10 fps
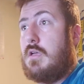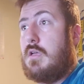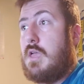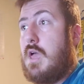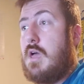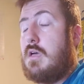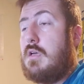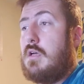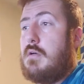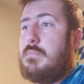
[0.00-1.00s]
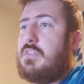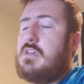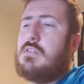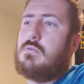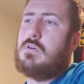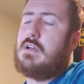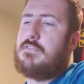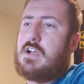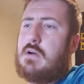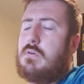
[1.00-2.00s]
Yeah. But the other one, I
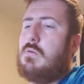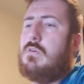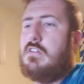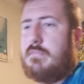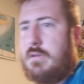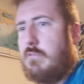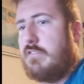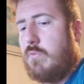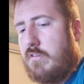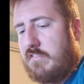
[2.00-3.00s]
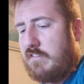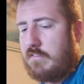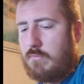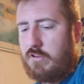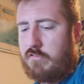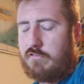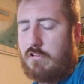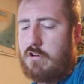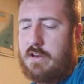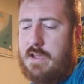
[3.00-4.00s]
forgot what it was, but it was a weird system where you
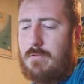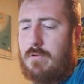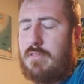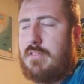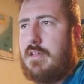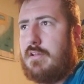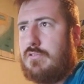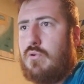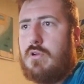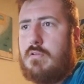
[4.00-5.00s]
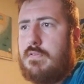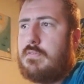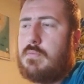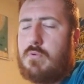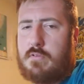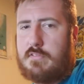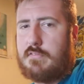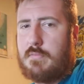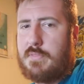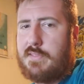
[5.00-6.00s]
started out with like 250 points or
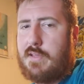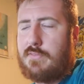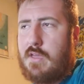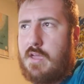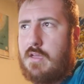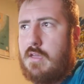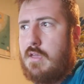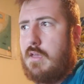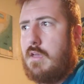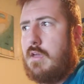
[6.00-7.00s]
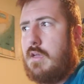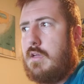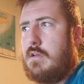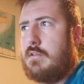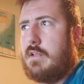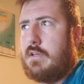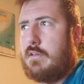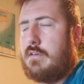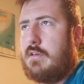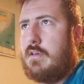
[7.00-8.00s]
something like that. And
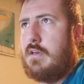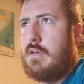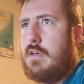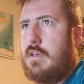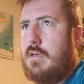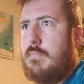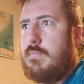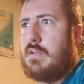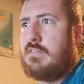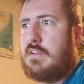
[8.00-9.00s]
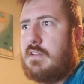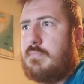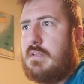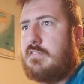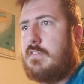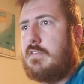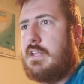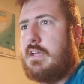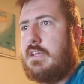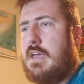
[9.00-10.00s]
like basically based on
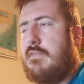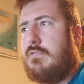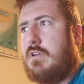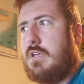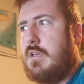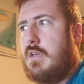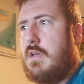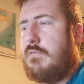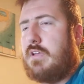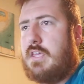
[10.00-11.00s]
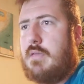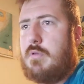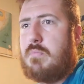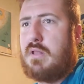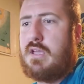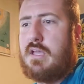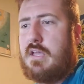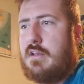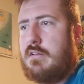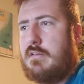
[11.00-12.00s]
like every game you
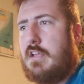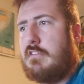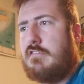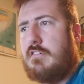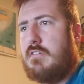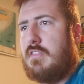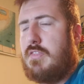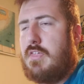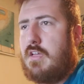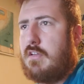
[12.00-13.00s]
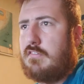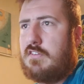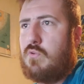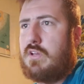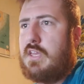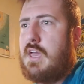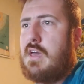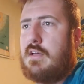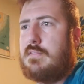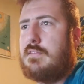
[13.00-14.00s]
played and certain things, you would get a